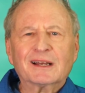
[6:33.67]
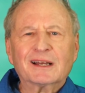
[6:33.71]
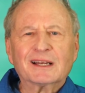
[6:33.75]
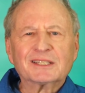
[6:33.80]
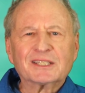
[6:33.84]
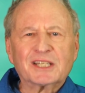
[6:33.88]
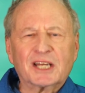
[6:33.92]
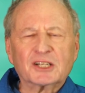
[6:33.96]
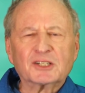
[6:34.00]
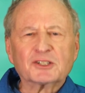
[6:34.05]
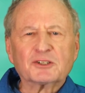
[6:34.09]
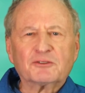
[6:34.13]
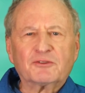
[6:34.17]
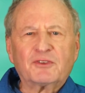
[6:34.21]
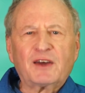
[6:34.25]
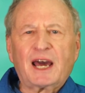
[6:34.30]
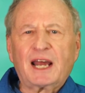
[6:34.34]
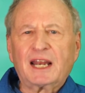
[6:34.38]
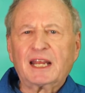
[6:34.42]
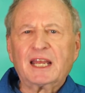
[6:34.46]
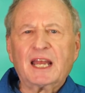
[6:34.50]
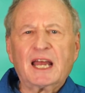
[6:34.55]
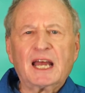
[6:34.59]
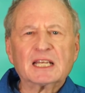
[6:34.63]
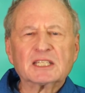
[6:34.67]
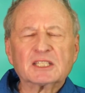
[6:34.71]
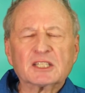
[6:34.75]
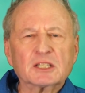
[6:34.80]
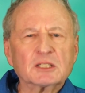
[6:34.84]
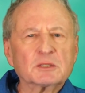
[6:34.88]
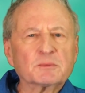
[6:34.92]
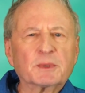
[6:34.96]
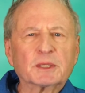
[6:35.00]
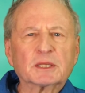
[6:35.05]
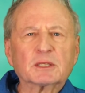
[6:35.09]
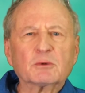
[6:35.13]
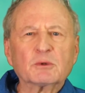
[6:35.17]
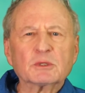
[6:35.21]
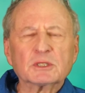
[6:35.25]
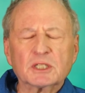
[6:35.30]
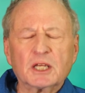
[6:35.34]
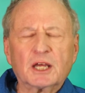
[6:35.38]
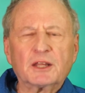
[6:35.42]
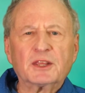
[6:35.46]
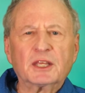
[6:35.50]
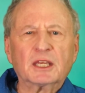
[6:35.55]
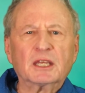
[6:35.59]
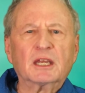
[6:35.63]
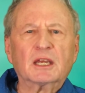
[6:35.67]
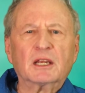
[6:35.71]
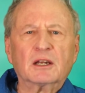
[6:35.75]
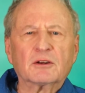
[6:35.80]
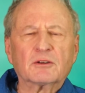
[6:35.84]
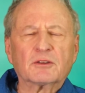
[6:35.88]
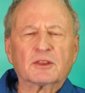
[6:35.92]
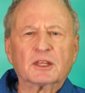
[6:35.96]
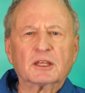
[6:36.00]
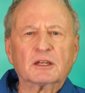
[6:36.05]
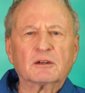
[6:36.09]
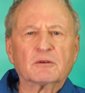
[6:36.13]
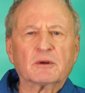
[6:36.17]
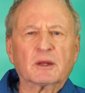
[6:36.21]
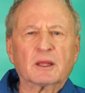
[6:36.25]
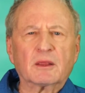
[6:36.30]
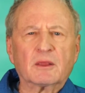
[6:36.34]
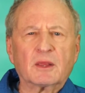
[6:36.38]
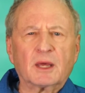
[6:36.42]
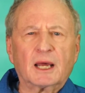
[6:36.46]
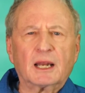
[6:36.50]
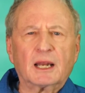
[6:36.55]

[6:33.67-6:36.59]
essential fatty acids, but there was nothing in her theory